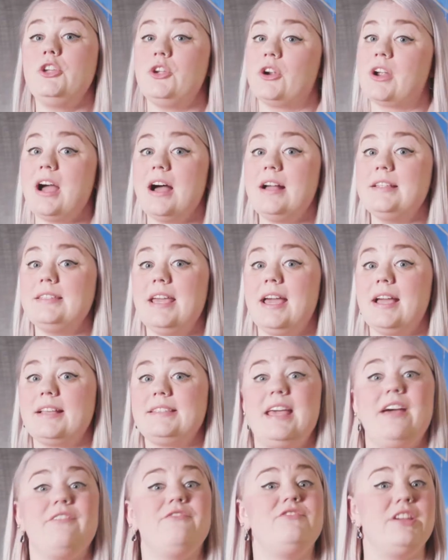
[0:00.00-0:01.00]
Your contacts
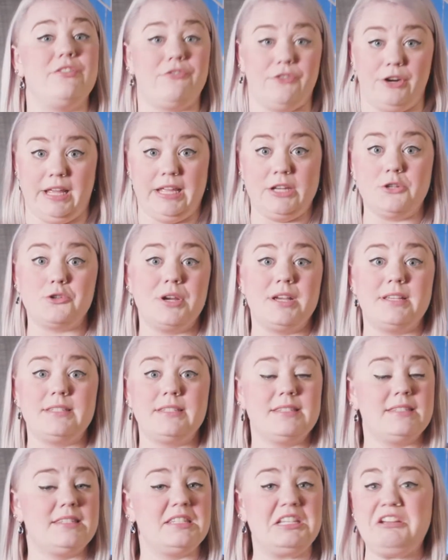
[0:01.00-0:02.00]
have different
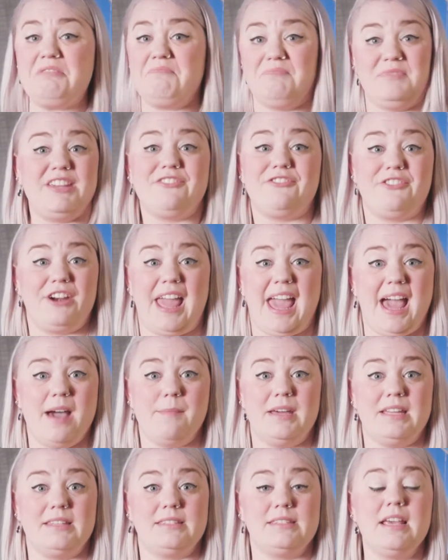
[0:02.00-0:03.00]
interests, different
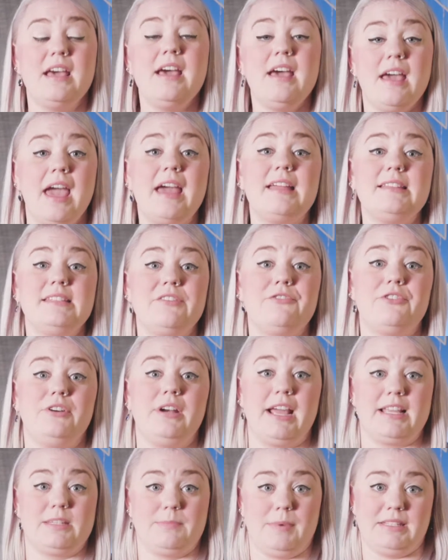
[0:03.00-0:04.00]
habits, and different
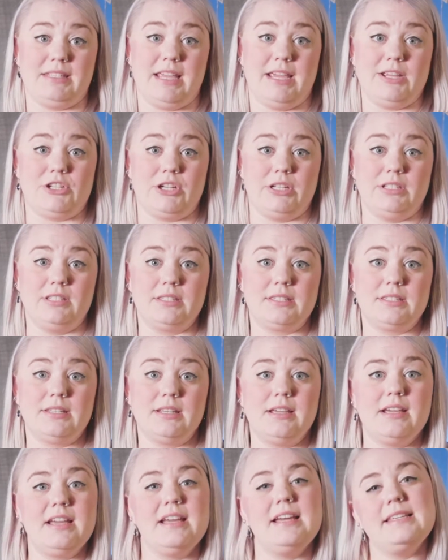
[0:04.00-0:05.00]
expectations.
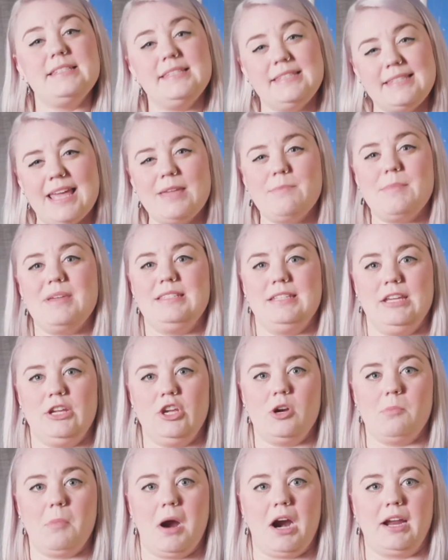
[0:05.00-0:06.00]
Segmenting
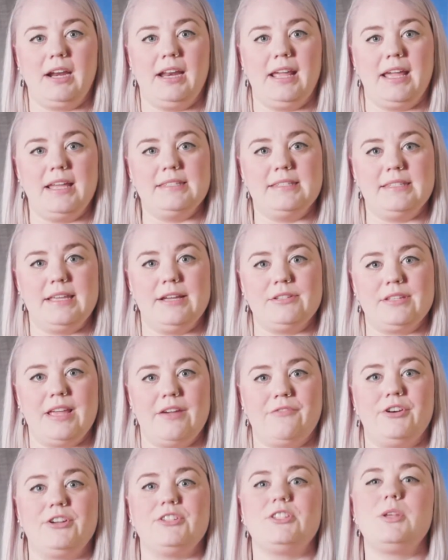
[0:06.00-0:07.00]
your marketing and sales
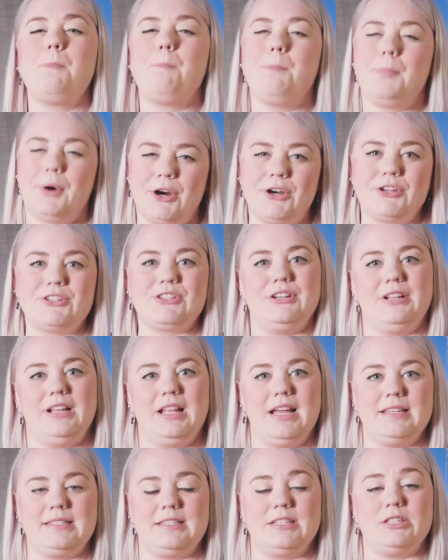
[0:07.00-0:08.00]
efforts
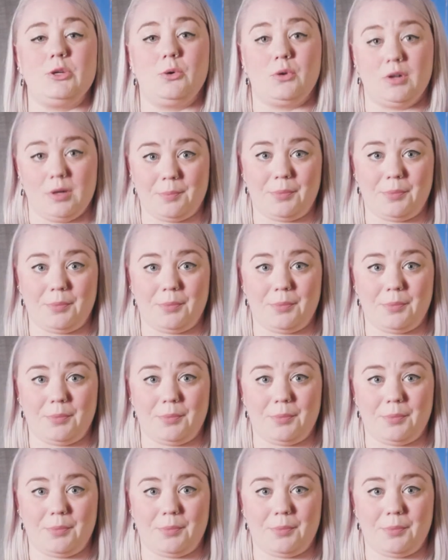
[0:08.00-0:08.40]
personalizes your